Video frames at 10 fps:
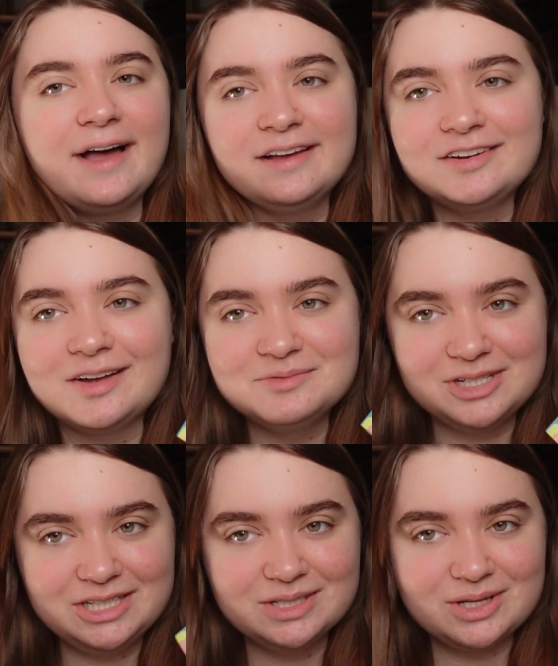I'm
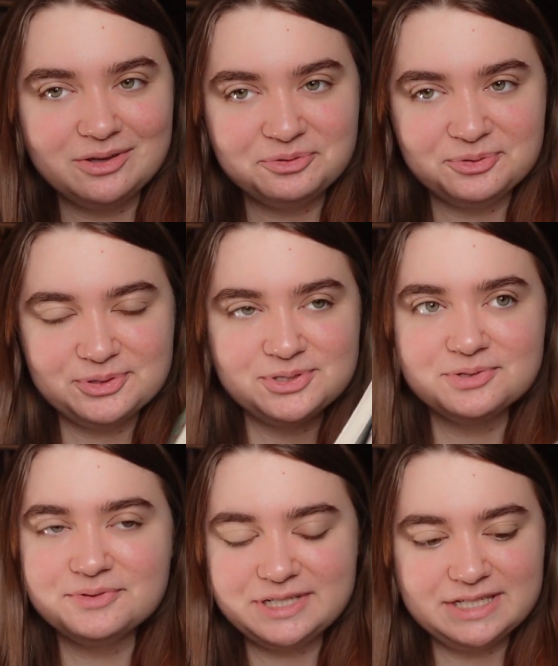really looking forward
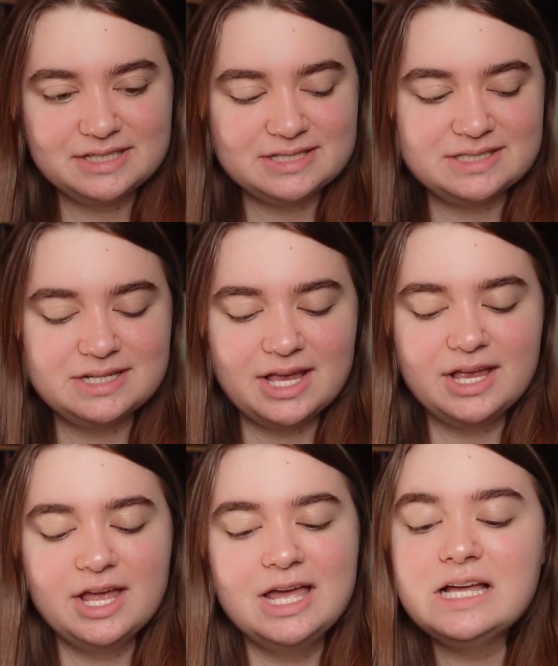to reading this
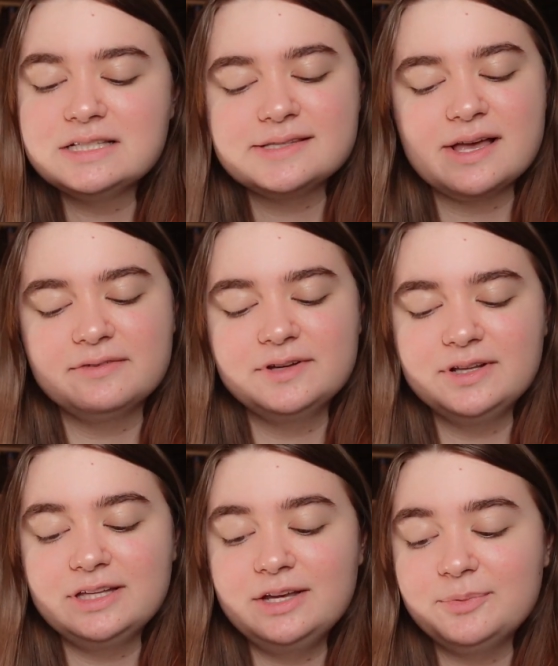today.
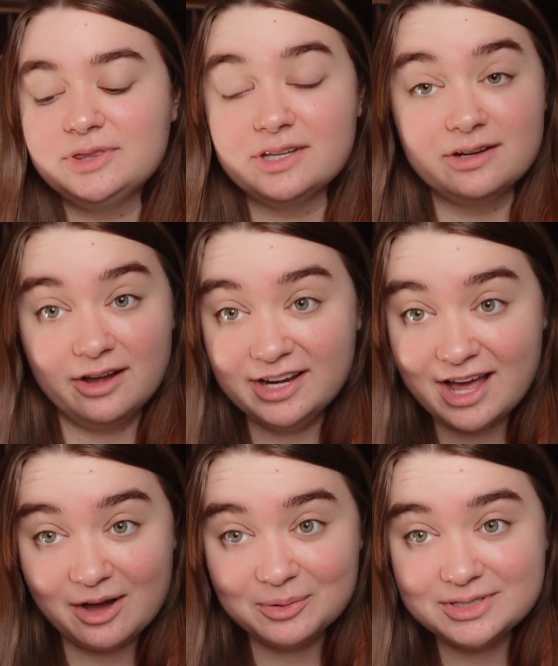Definitely with the 9
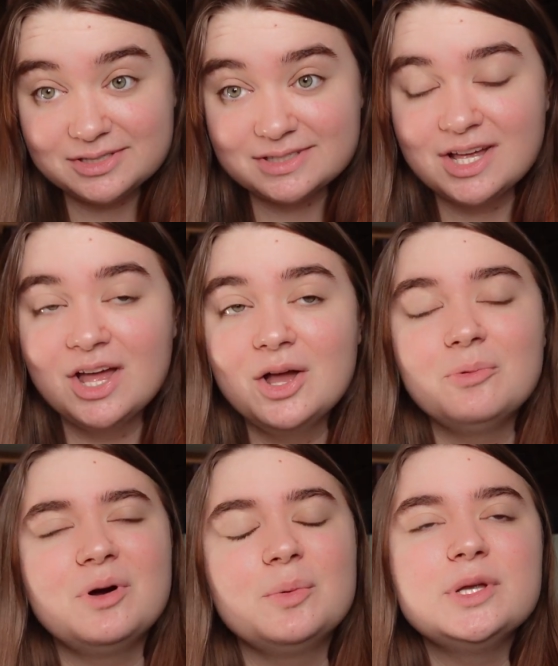hours.
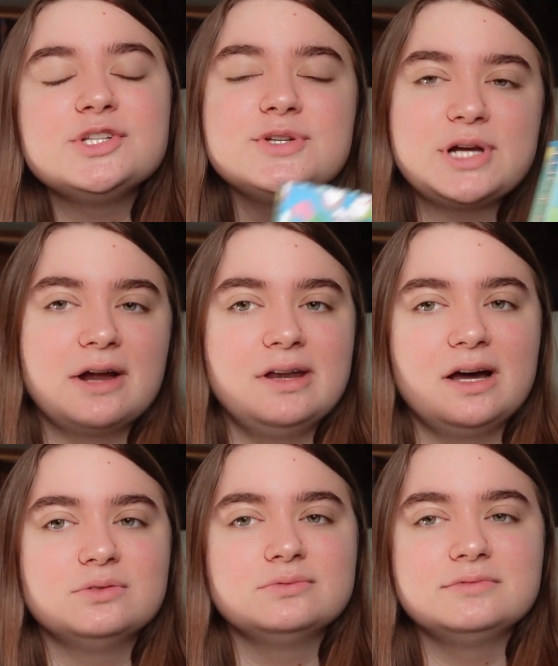Well, we're 2 down
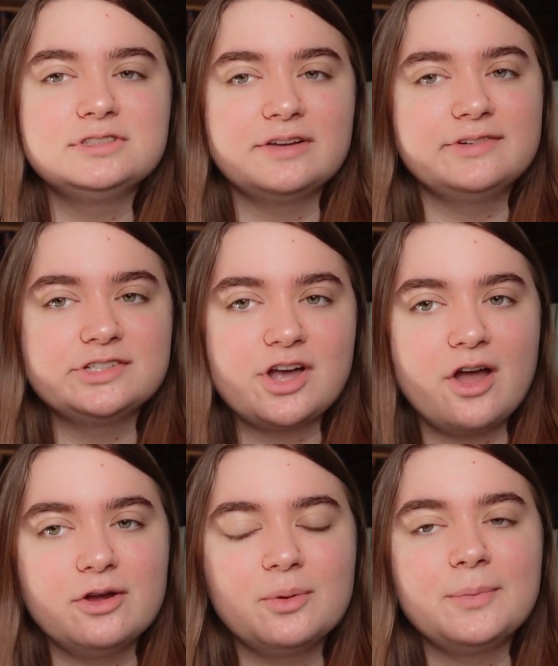now. 7 to go.
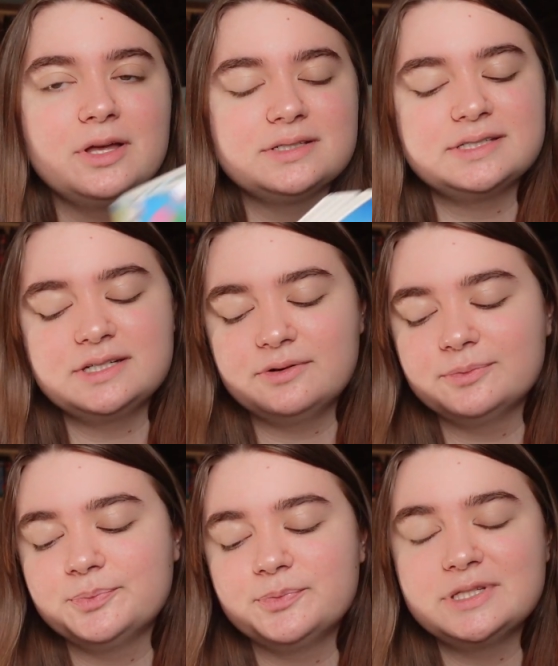But still,
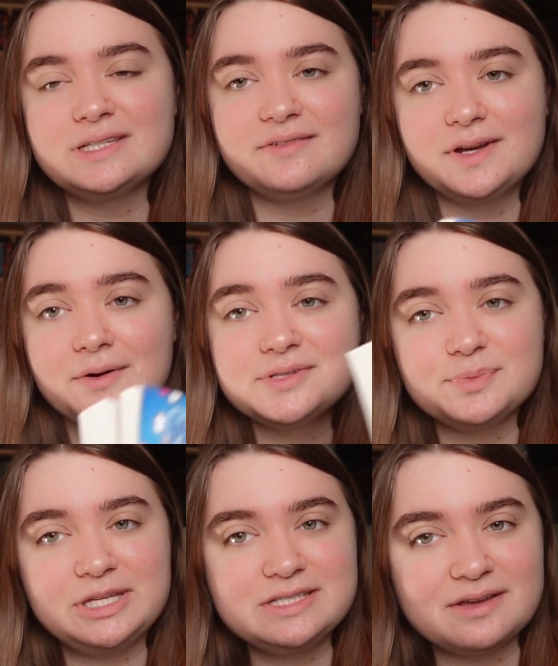with 7 hours,
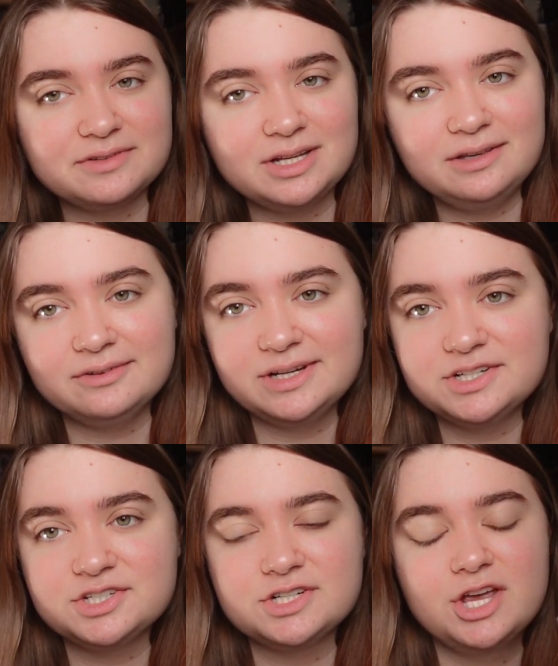we can definitely
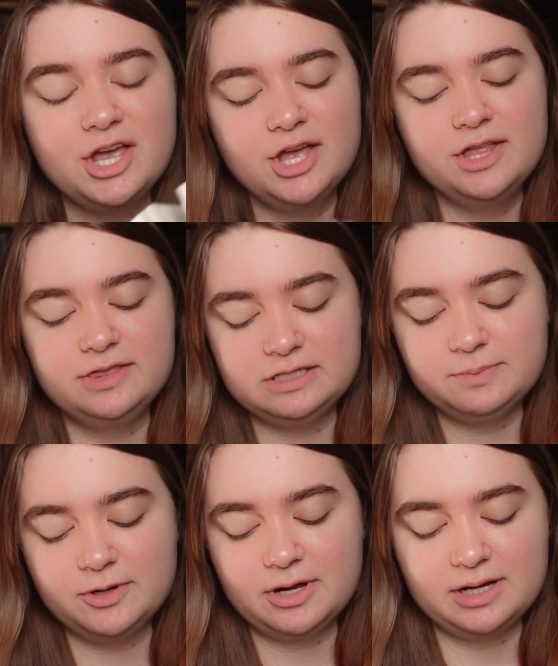finish this
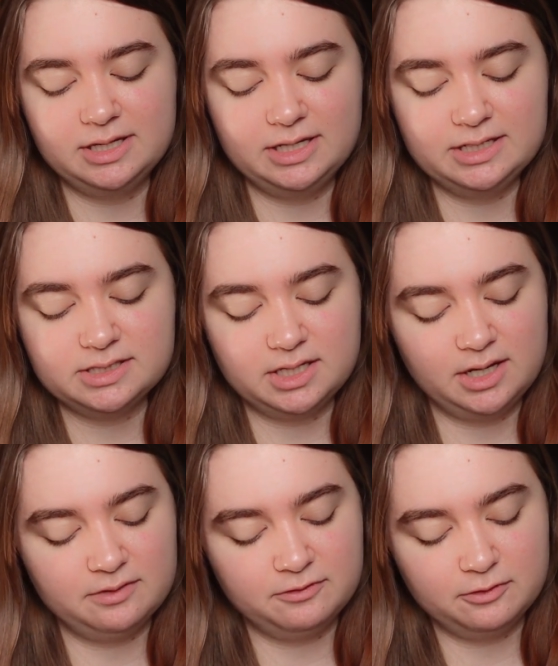book. I think it's
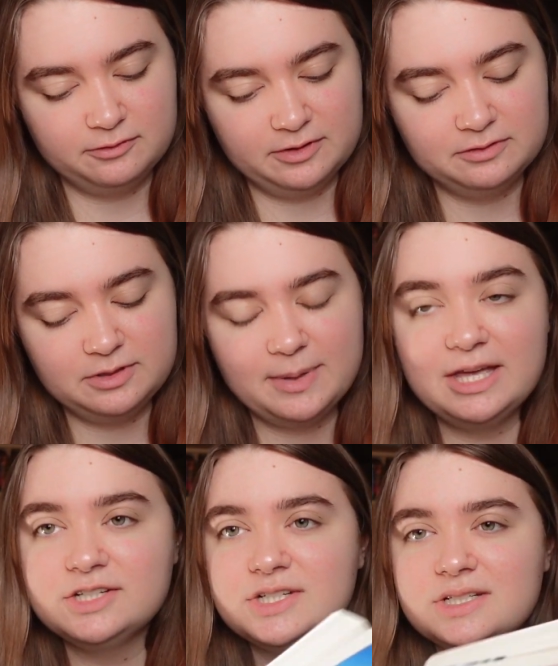like 450
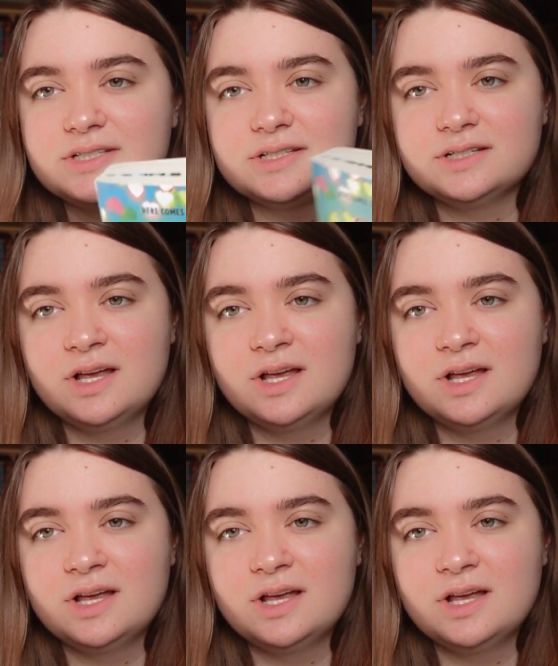pages.